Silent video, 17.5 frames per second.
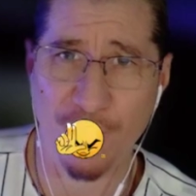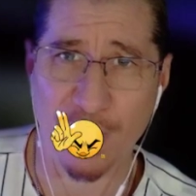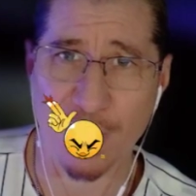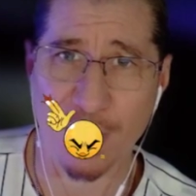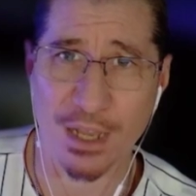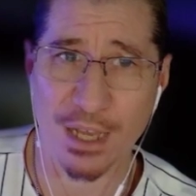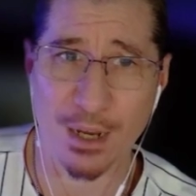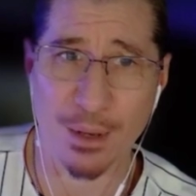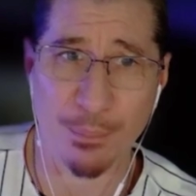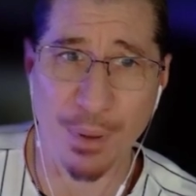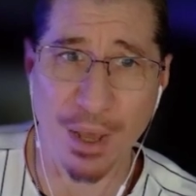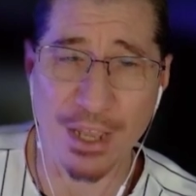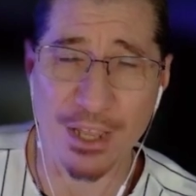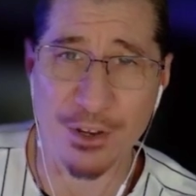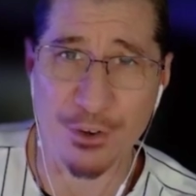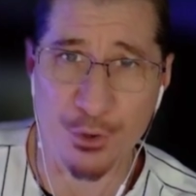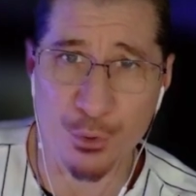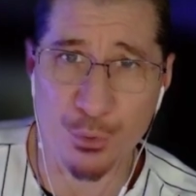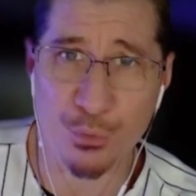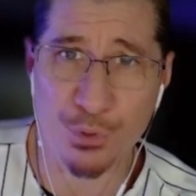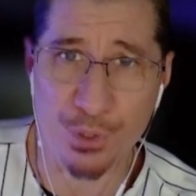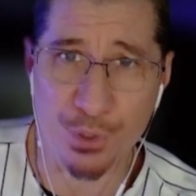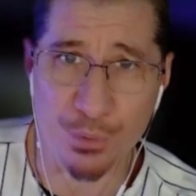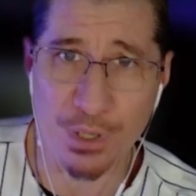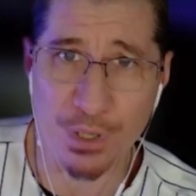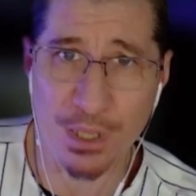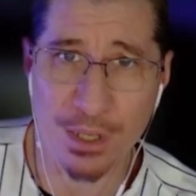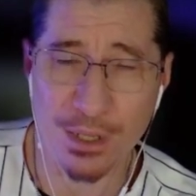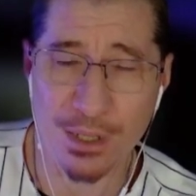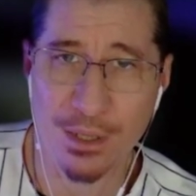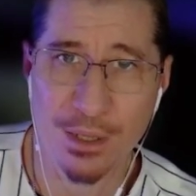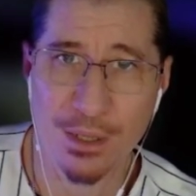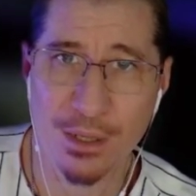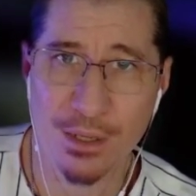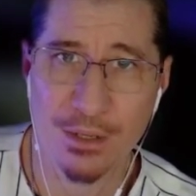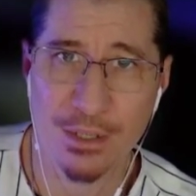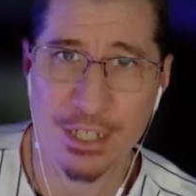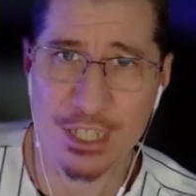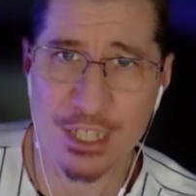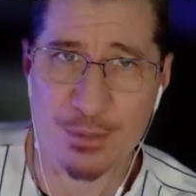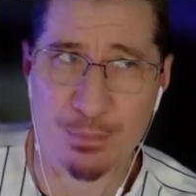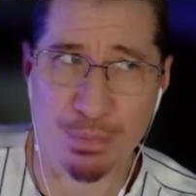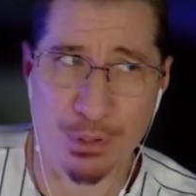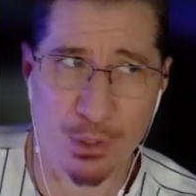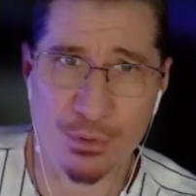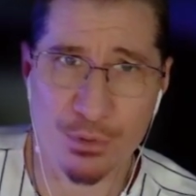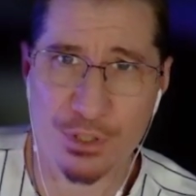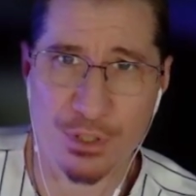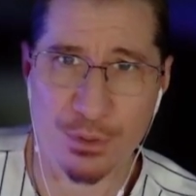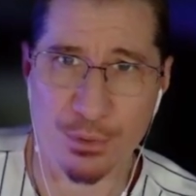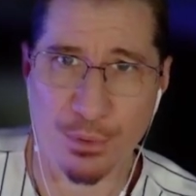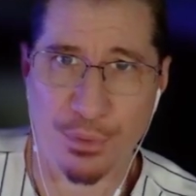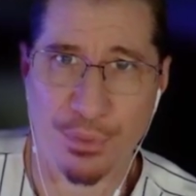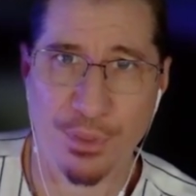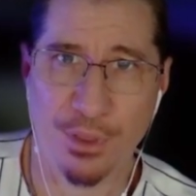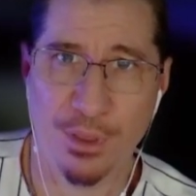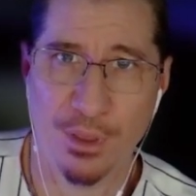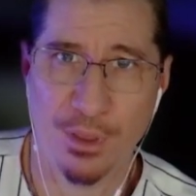I got to buy a new unit? It's Bluetooth.